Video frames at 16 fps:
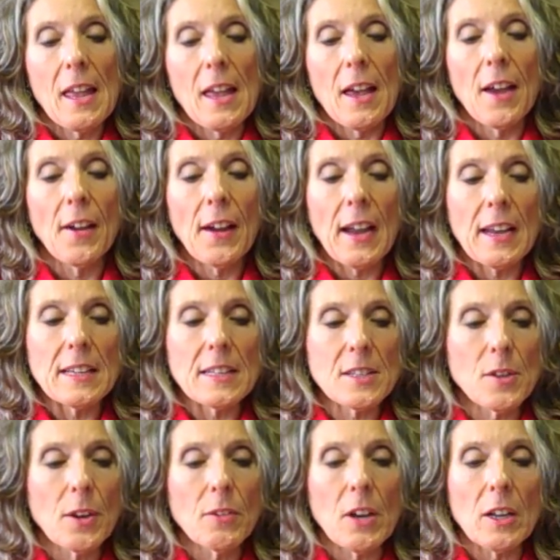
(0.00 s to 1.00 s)
All right,
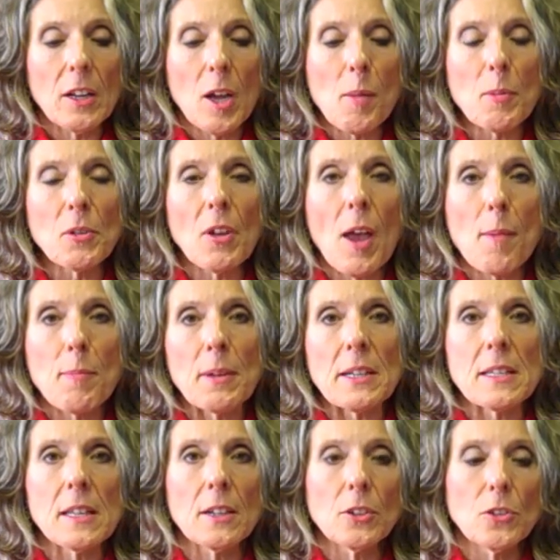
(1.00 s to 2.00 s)
so I've got a couple
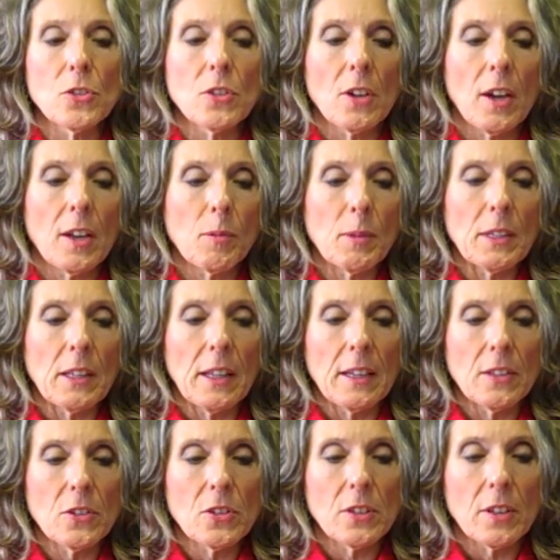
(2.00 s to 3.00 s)
topics that are
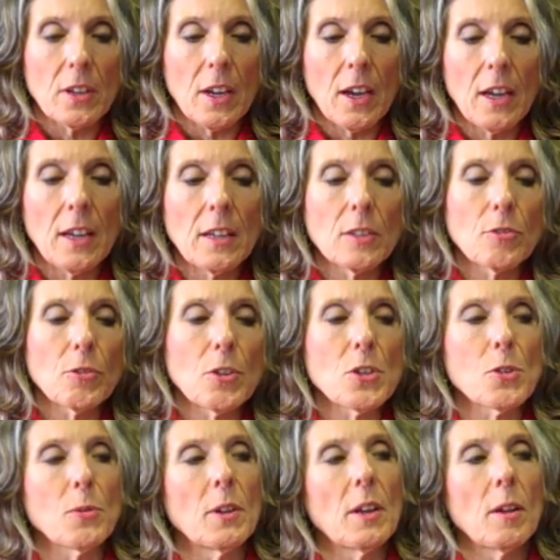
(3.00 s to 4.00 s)
diet-related today, and the
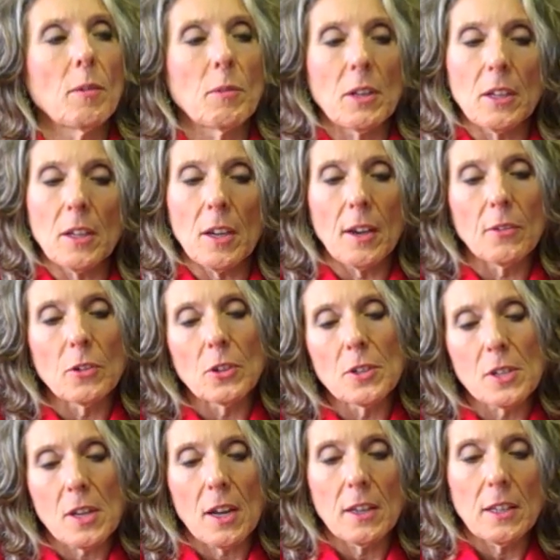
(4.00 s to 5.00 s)
first one I'm going to cover
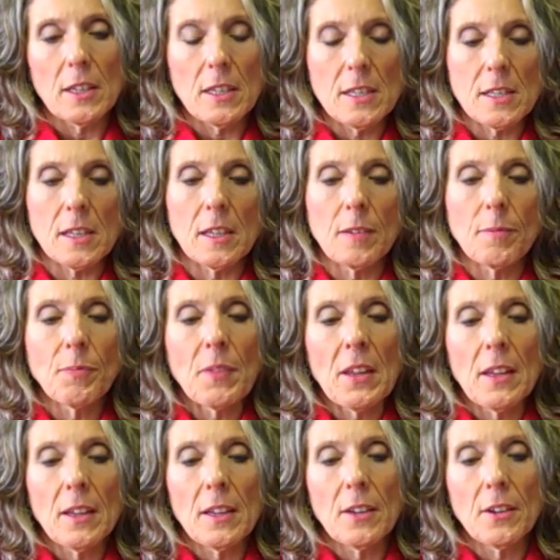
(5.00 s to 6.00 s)
is kind of easy.
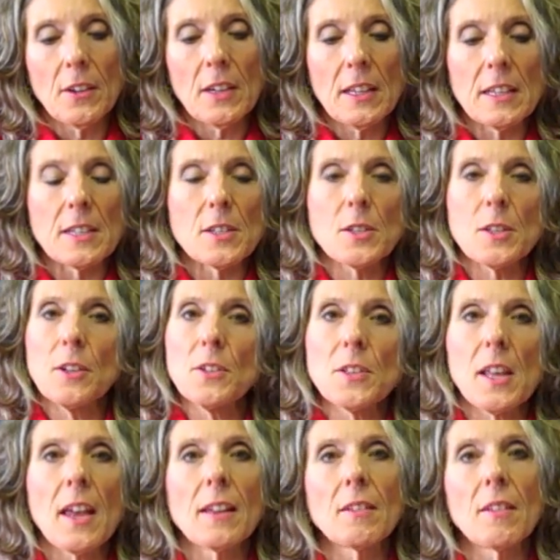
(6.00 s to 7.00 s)
Here it is.
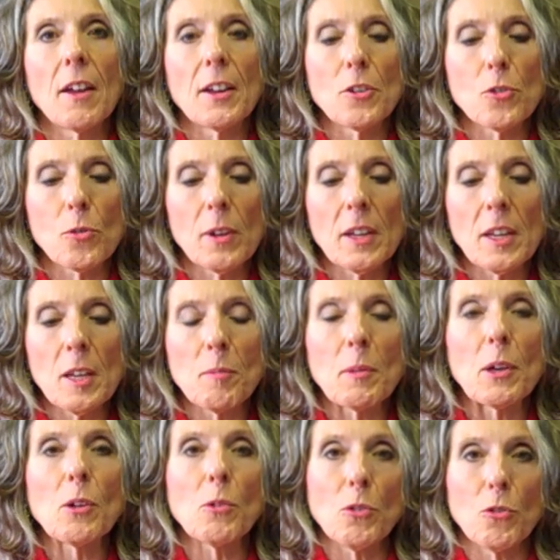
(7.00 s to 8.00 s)
Here's the headline. Drinking
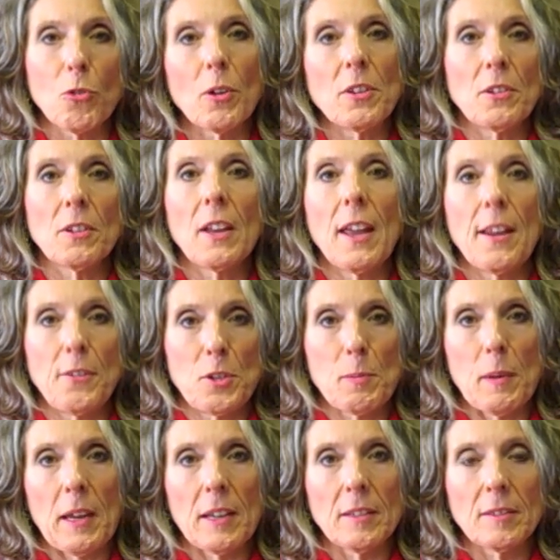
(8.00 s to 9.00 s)
milk will shorten your
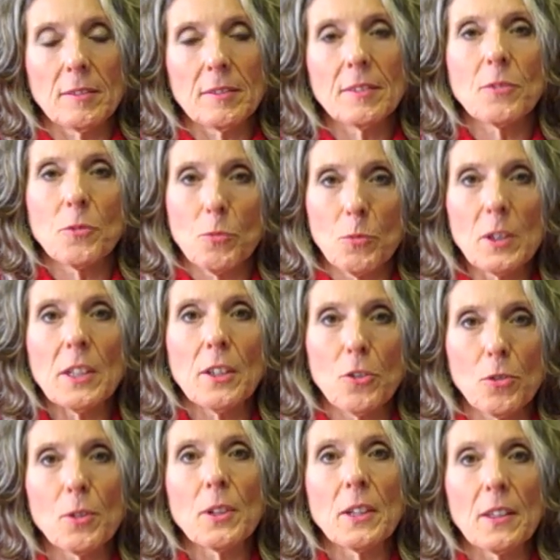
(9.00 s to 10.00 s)
lifespan. Really,
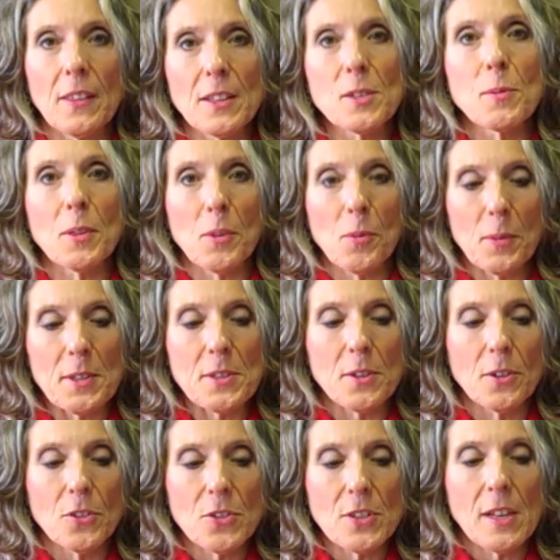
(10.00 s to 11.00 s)
truly, that's what the
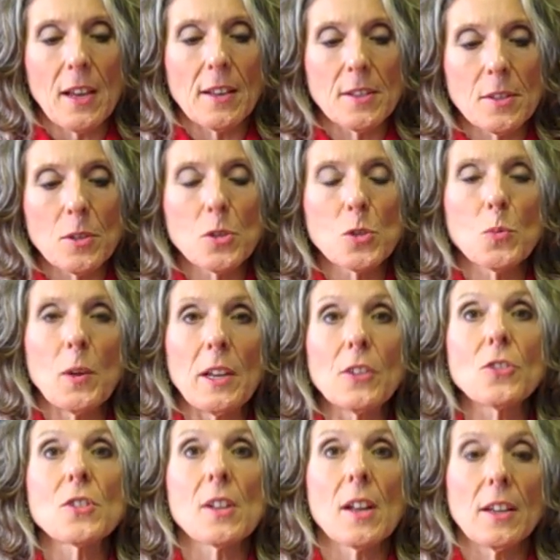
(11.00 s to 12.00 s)
research says. A
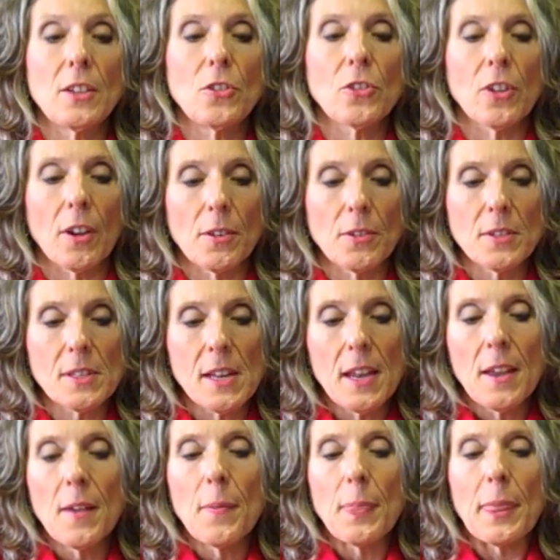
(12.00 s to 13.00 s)
Swedish study shows
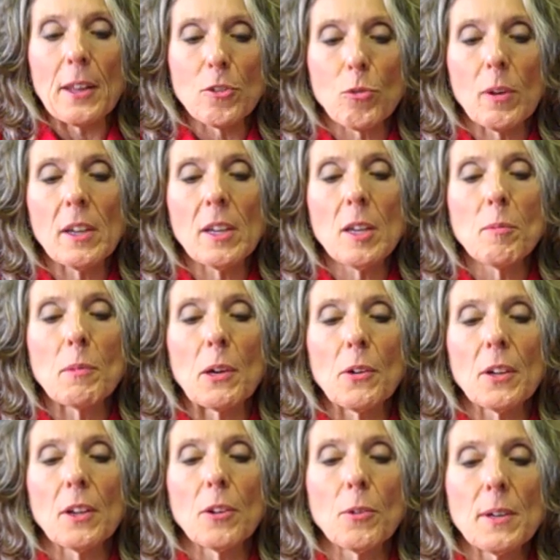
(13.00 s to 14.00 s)
that drinking
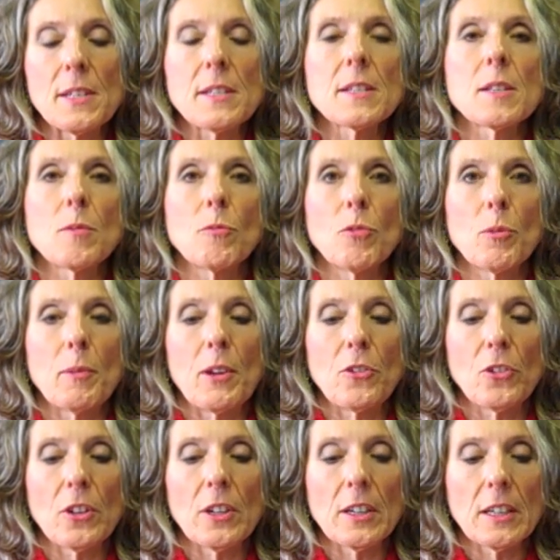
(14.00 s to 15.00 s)
milk increases
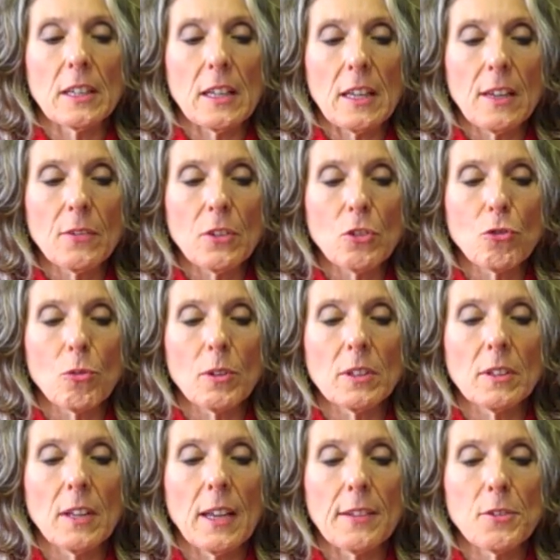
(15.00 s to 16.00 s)
inflammation and can even
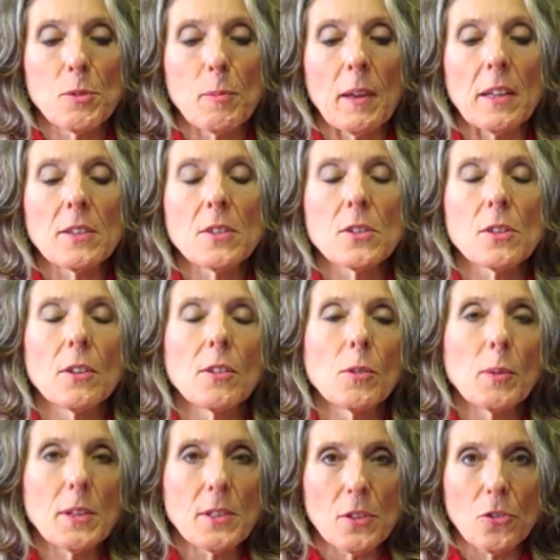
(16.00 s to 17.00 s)
shorten lifespan. So
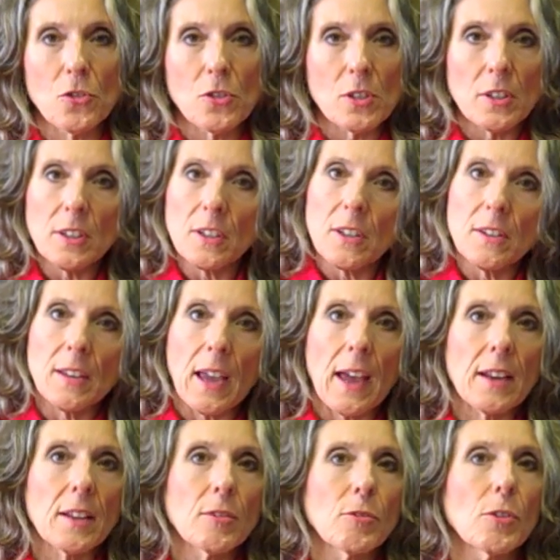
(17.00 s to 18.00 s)
the researchers looked at
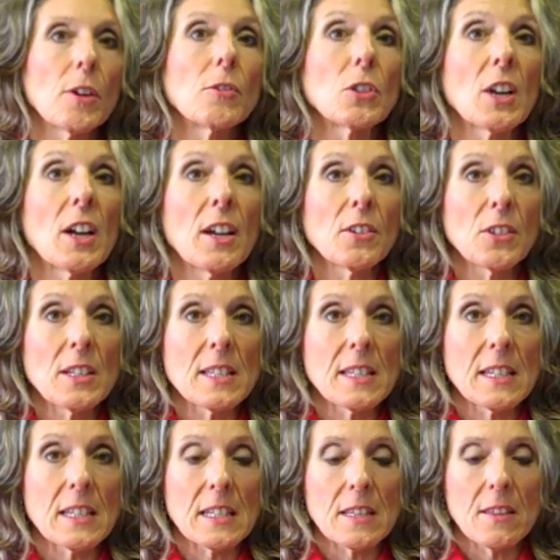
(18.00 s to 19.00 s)
data for over one hundred
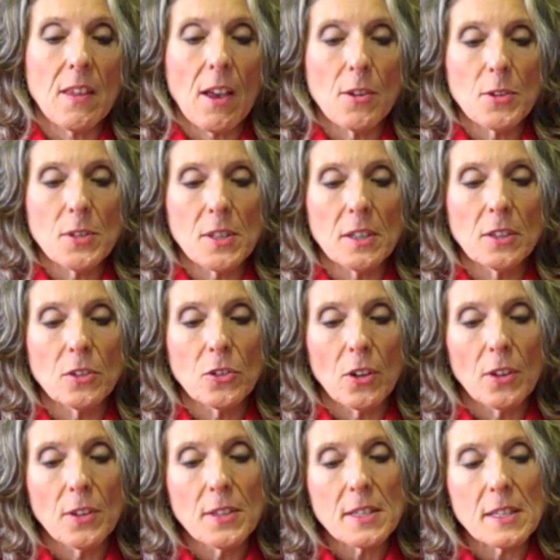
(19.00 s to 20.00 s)
six thousand
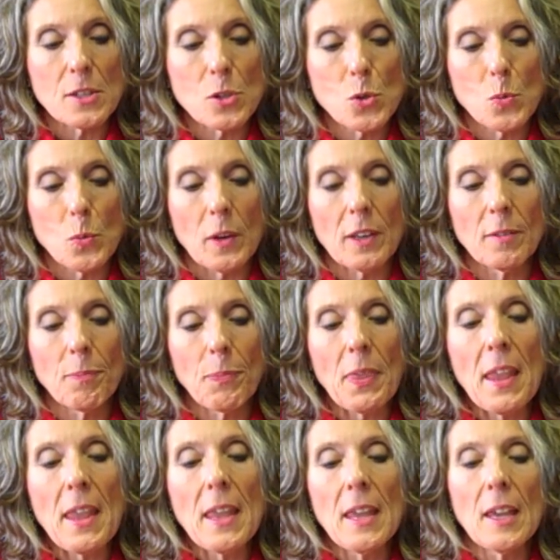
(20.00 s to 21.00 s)
adults in Sweden,
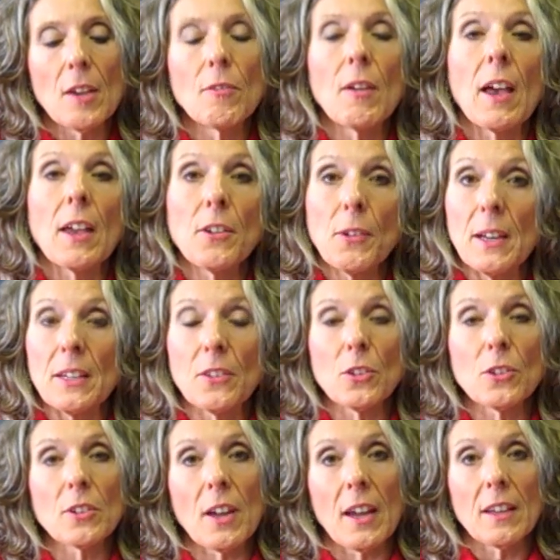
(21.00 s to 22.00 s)
evaluated
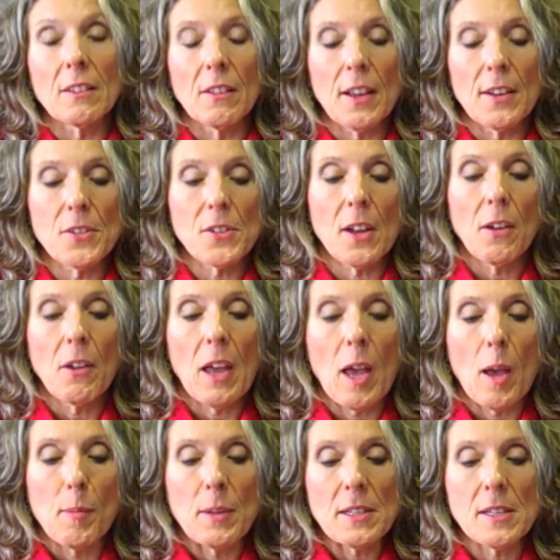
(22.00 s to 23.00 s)
their diet and lifestyle
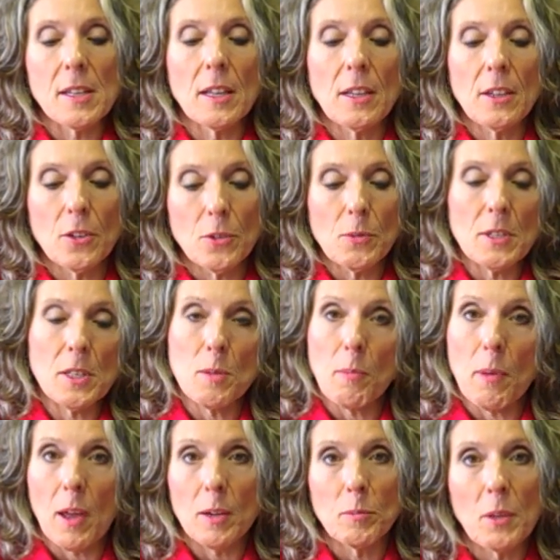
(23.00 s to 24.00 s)
habits, and here was the
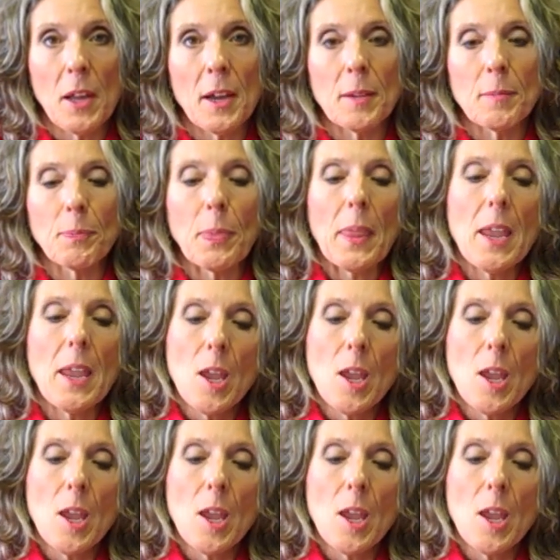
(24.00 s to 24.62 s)
bottom line.